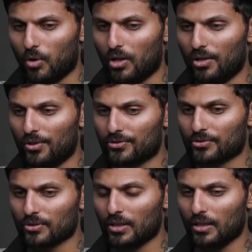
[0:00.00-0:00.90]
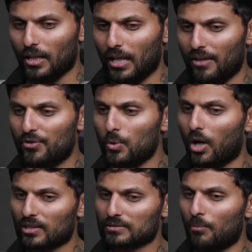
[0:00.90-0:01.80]
was, if you
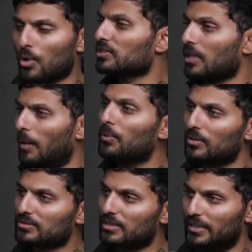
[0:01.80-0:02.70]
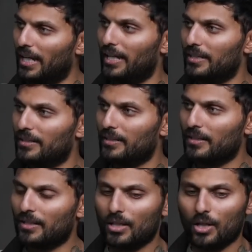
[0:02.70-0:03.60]
ask most couples today,
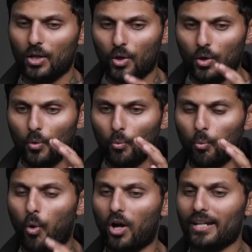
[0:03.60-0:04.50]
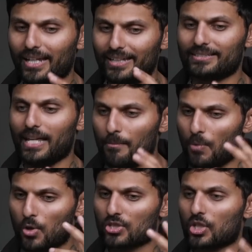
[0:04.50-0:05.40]
what is their
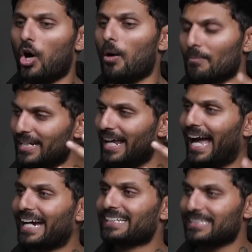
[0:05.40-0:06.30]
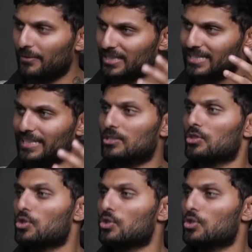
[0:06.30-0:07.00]
most common activity to